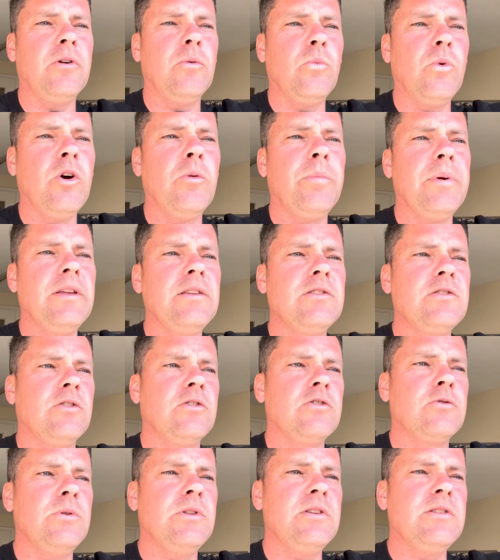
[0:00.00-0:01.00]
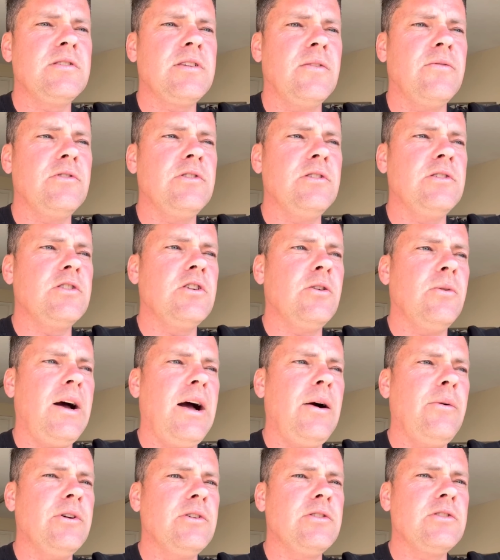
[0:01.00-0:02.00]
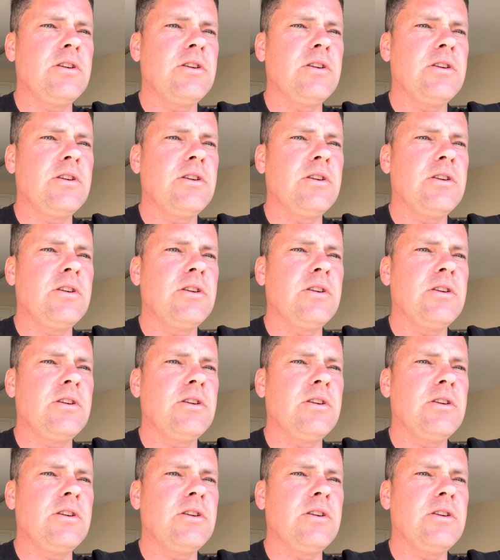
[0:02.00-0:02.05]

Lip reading: and we'll be in touch within 72 hours.